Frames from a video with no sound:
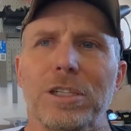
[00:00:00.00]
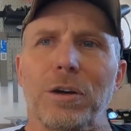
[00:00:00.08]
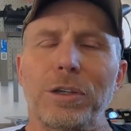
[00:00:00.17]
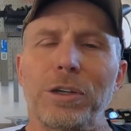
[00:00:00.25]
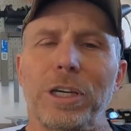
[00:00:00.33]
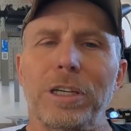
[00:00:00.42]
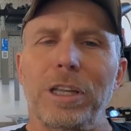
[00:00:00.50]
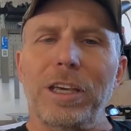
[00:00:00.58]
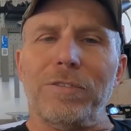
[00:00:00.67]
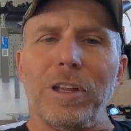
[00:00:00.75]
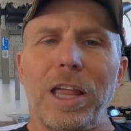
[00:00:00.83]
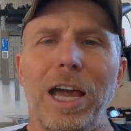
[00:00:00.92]
So you can
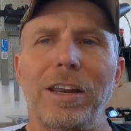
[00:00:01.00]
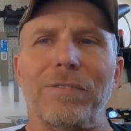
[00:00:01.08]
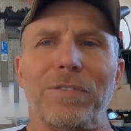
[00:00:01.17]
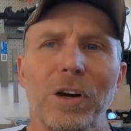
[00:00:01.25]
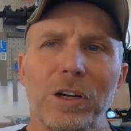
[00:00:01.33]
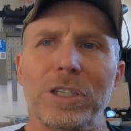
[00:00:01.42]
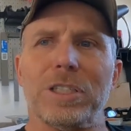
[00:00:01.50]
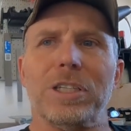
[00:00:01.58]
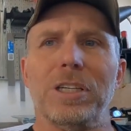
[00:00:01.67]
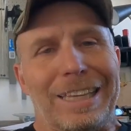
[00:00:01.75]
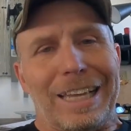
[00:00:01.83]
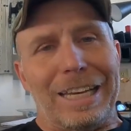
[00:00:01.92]
leave the line in
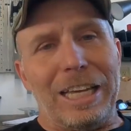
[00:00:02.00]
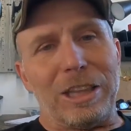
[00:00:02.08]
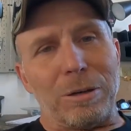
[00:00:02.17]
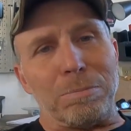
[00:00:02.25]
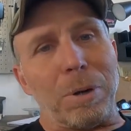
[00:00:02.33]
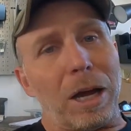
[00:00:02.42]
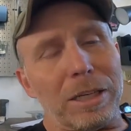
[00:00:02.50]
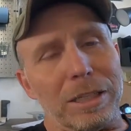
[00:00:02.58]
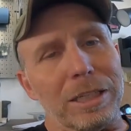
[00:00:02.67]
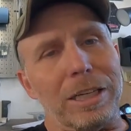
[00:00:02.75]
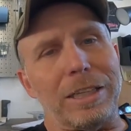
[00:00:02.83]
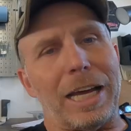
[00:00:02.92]
first and then hit the
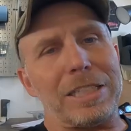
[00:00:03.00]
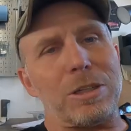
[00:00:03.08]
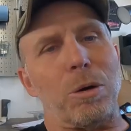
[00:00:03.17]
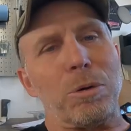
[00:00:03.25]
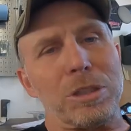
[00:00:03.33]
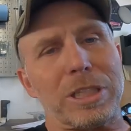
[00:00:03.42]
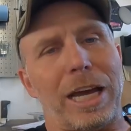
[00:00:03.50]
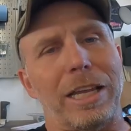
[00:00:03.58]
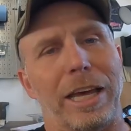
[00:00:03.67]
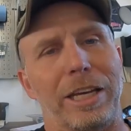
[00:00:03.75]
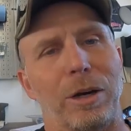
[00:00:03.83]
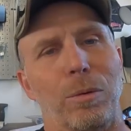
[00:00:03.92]
button, and that's almost kind
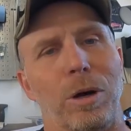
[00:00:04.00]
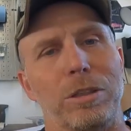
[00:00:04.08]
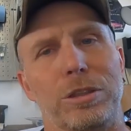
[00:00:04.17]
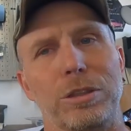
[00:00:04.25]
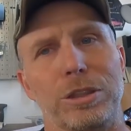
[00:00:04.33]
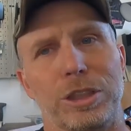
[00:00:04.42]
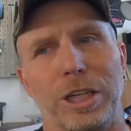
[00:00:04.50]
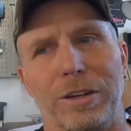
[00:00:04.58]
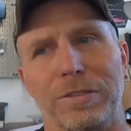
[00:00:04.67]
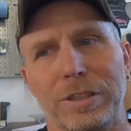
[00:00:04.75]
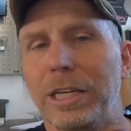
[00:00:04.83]
of like your 1-2 shift.